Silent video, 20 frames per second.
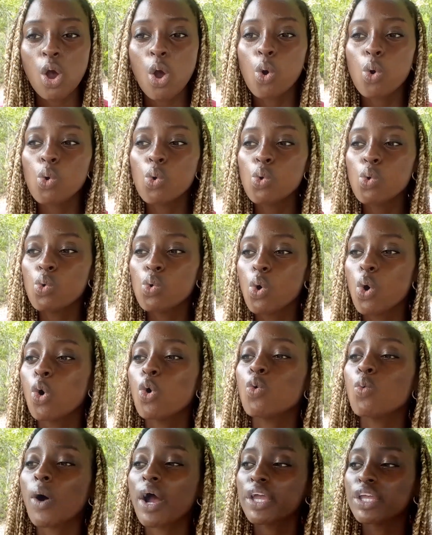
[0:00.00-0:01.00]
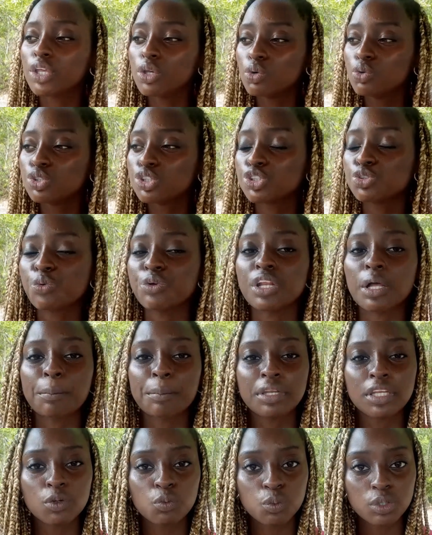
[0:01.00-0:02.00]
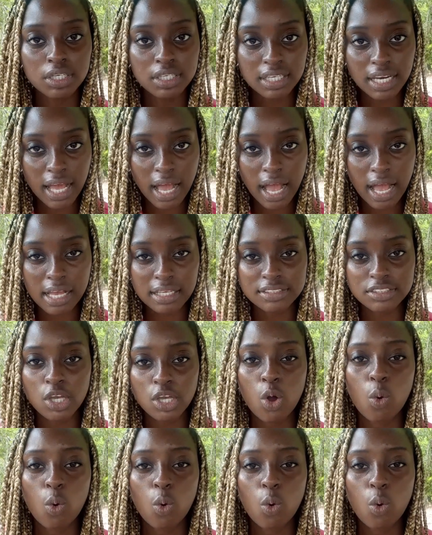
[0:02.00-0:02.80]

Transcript: who are you showing up in the world as,